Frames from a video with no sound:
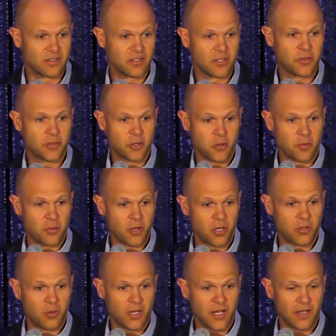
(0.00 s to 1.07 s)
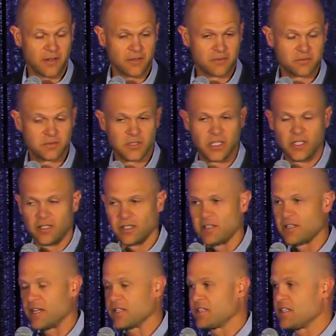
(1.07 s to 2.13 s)
You throw the ball away.
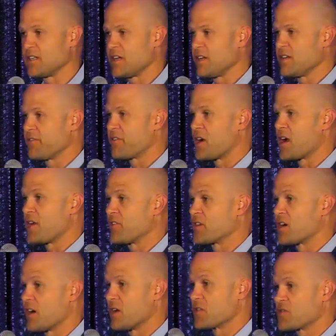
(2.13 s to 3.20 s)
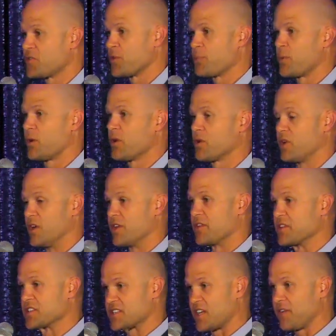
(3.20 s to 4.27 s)
In 1995 in college football,
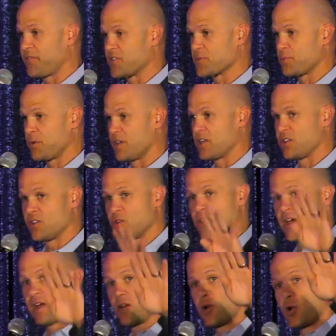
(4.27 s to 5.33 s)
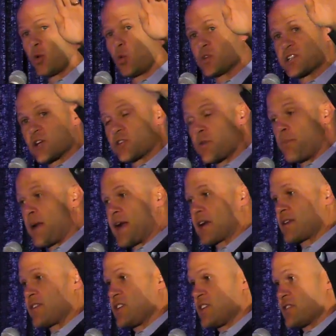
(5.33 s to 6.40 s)
the safest play to do that was out the back
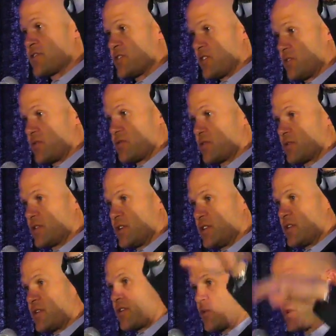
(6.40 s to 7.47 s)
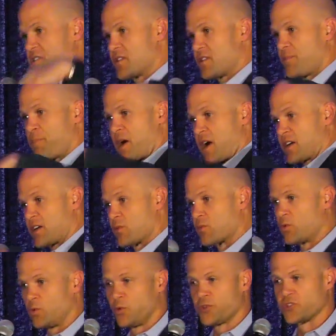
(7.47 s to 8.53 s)
of the end zone. There wasn't the pocket
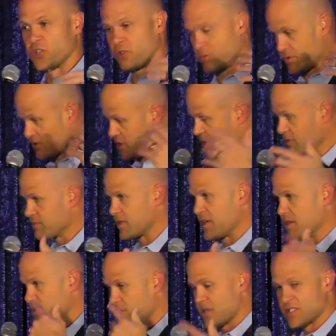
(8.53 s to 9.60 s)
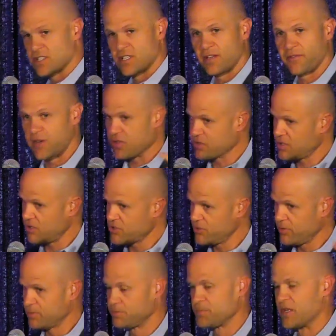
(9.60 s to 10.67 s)
rule, so, I knew my stuff. I was
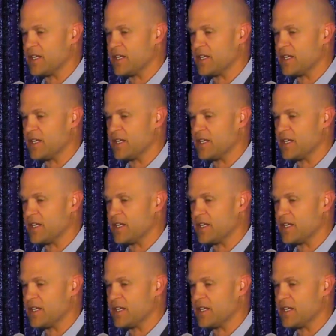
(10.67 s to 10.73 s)
coachable.